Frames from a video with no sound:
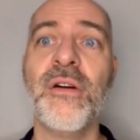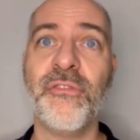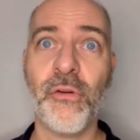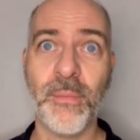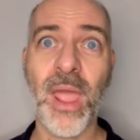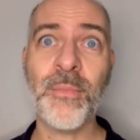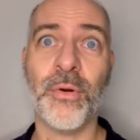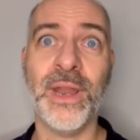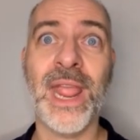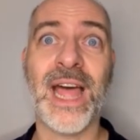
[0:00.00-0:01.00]
For
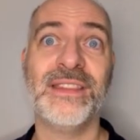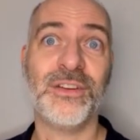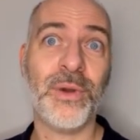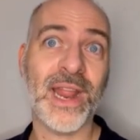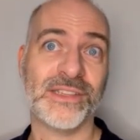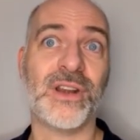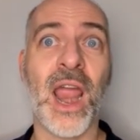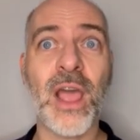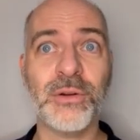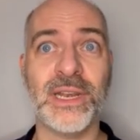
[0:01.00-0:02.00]
memory, at the reactor
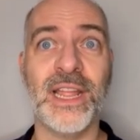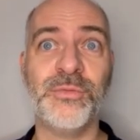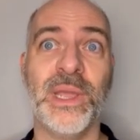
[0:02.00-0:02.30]
outlet,